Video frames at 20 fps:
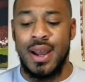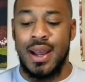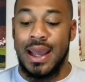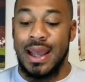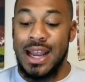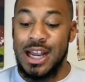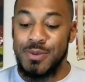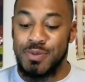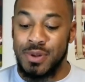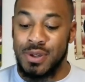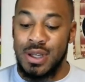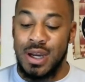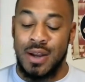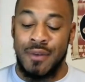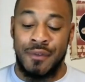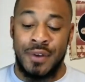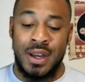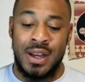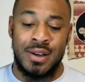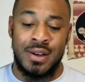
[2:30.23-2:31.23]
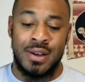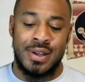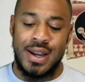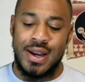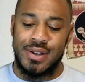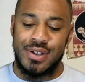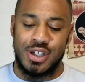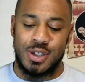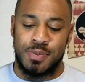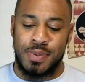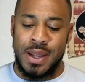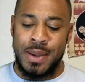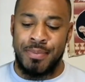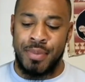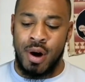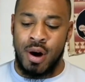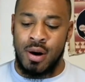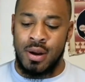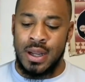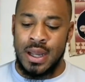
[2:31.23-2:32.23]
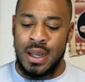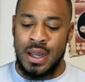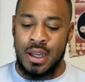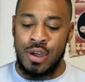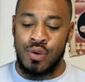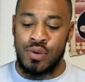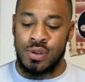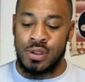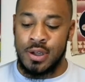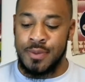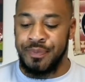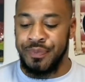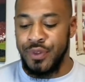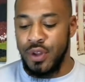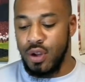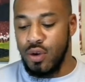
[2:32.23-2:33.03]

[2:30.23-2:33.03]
And he's productive. Did just play ball at Houston.